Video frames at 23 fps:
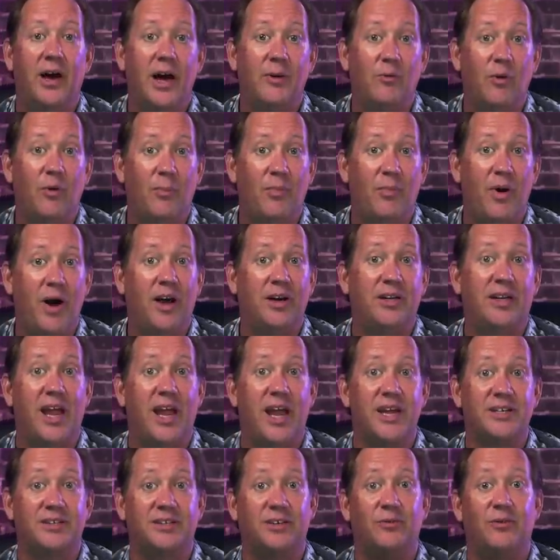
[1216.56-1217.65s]
I will
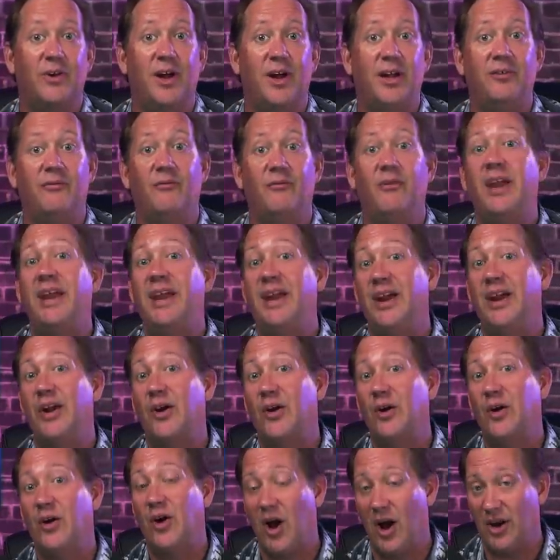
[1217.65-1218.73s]
podcast it right
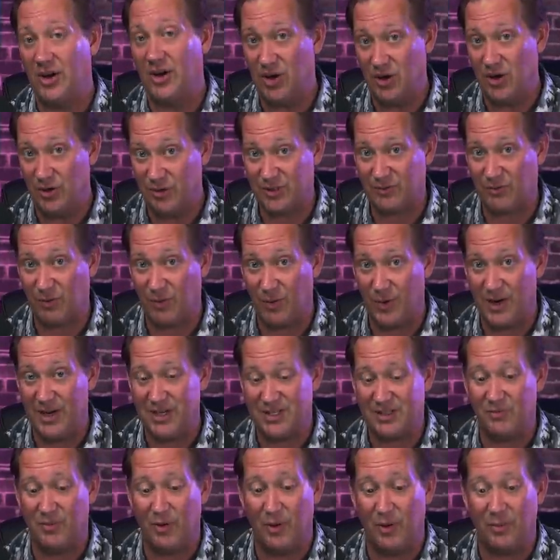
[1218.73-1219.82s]
here on News for
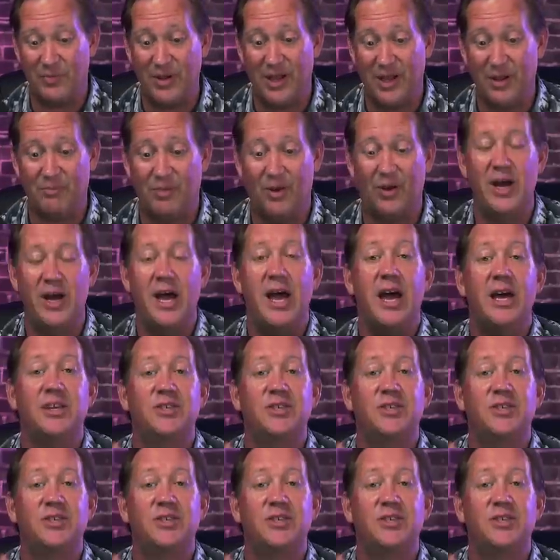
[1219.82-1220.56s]
Reasonable People.